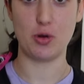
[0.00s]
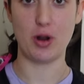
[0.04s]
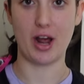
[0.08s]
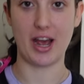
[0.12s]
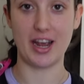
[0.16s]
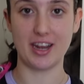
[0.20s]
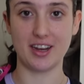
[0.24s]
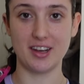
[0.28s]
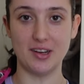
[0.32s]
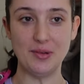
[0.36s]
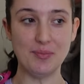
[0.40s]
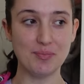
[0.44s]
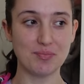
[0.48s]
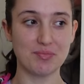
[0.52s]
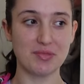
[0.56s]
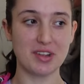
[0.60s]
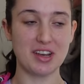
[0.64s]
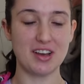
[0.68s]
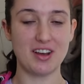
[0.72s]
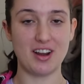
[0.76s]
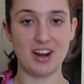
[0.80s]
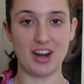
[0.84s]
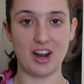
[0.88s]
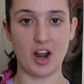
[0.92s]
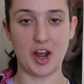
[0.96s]
like
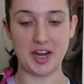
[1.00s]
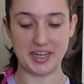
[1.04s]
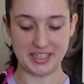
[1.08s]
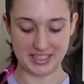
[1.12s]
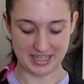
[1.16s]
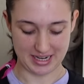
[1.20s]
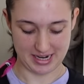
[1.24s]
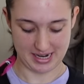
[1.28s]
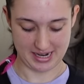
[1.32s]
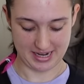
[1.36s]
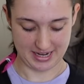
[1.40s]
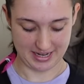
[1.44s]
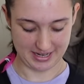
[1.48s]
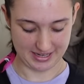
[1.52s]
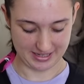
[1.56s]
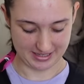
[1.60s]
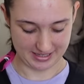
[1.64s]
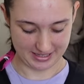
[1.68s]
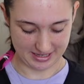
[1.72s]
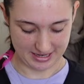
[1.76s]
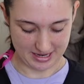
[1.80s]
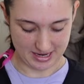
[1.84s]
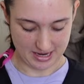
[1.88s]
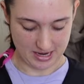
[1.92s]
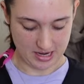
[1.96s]
light
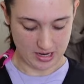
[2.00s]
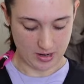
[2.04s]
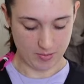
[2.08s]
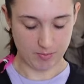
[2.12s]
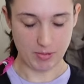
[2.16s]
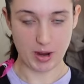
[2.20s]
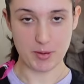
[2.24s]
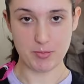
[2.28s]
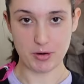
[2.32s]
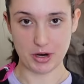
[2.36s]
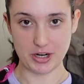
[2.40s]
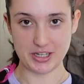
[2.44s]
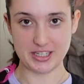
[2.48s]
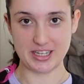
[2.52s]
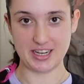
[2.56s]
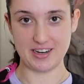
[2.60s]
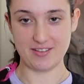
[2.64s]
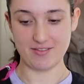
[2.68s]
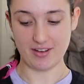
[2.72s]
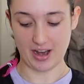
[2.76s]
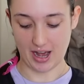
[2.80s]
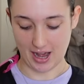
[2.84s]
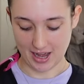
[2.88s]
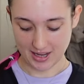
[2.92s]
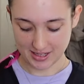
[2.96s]
tees, my protein
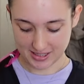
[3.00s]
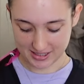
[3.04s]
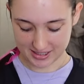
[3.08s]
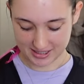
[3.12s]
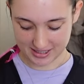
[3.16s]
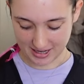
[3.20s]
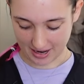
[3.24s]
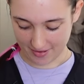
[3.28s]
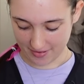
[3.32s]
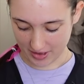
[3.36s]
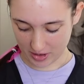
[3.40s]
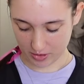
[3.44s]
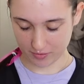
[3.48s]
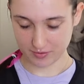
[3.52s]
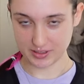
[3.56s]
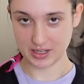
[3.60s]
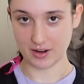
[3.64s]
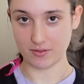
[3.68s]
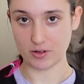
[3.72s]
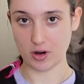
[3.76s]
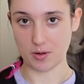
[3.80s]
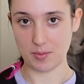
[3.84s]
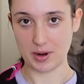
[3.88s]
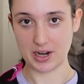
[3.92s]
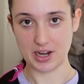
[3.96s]
vest, and then obviously
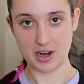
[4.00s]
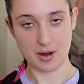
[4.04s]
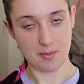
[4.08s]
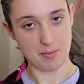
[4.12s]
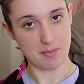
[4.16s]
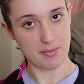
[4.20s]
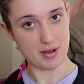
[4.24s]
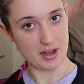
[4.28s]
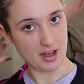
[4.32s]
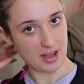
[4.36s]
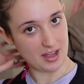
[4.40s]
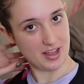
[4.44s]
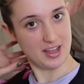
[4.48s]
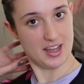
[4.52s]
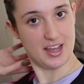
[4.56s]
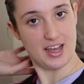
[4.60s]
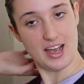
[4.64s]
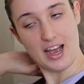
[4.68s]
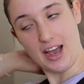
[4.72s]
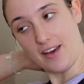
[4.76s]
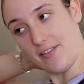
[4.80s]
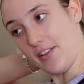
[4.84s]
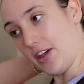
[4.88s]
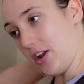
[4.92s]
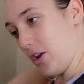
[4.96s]
I've got my number,
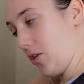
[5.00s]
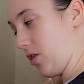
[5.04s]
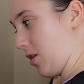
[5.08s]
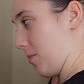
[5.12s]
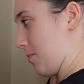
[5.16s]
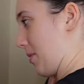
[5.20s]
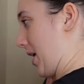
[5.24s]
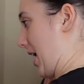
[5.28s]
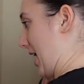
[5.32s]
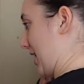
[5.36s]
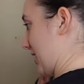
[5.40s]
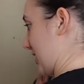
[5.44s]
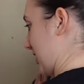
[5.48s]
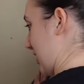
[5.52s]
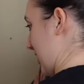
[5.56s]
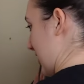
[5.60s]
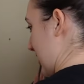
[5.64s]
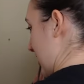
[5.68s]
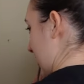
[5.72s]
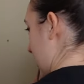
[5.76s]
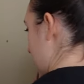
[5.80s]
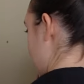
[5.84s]
and then on the back